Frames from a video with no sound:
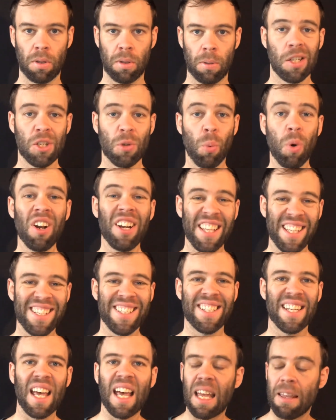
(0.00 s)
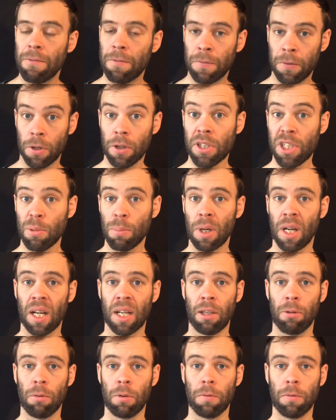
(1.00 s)
So what is a first party
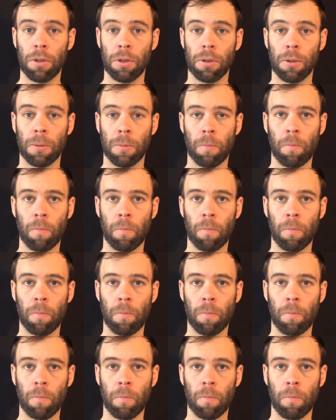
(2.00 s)
review?